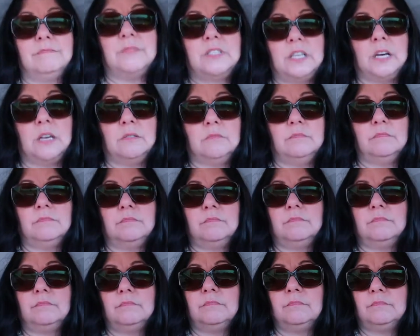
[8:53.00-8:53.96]
So,
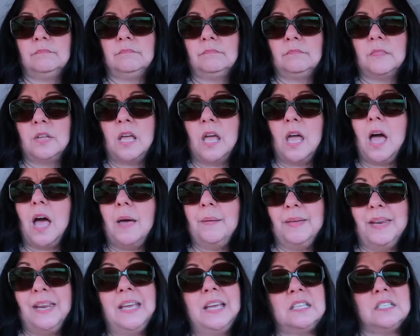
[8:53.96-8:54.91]
I
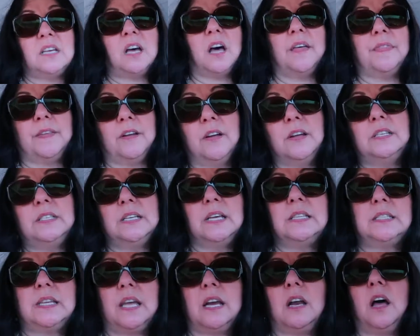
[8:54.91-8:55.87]
mean, it gets hot there. It
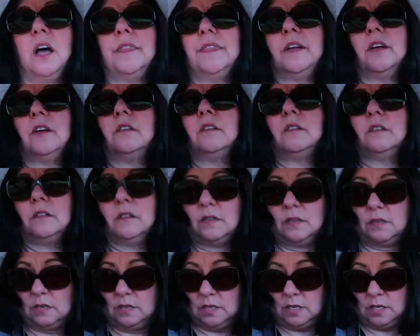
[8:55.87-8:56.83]
does get hot there.
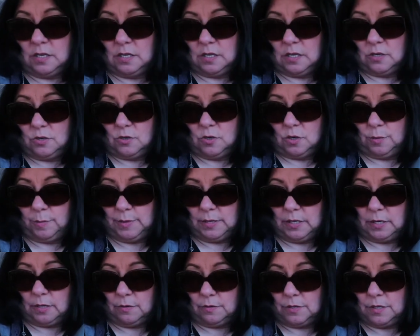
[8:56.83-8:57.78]
Truth be
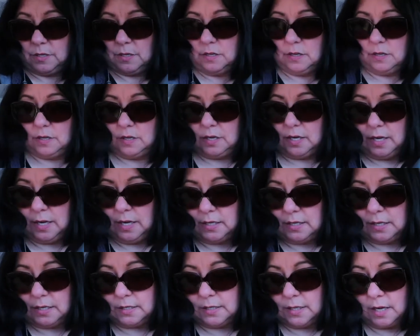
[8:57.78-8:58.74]
told, it
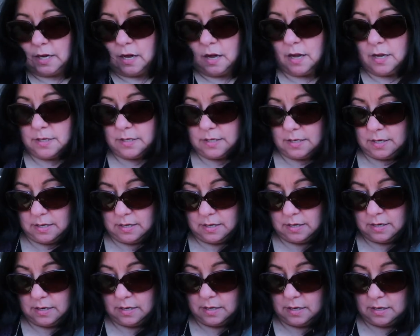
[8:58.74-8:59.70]
does get hot.
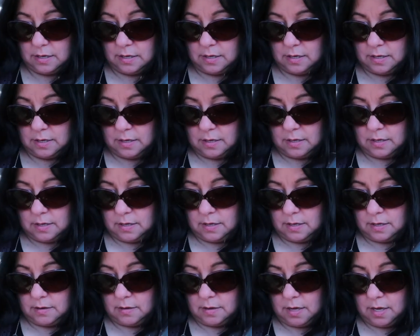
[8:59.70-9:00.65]

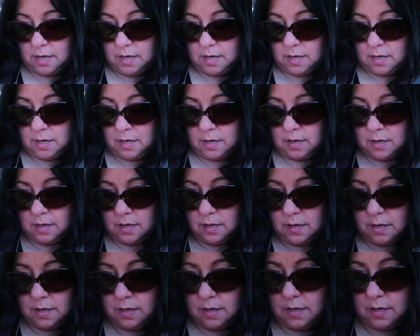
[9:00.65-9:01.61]
Okay.
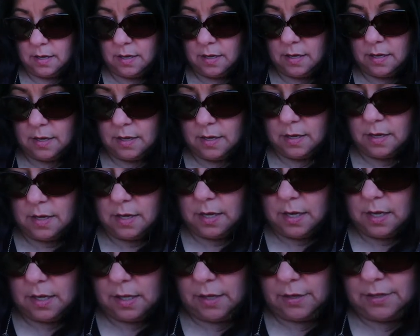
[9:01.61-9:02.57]

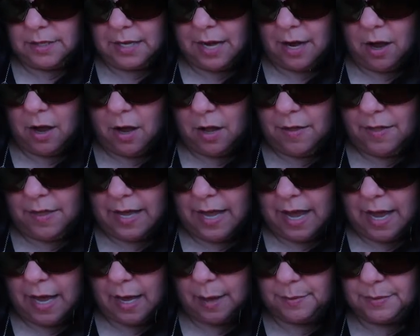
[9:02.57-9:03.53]
Close out all the
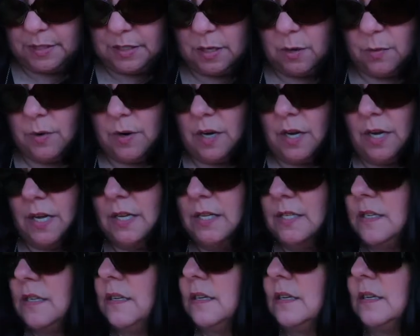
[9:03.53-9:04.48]
apps so we're not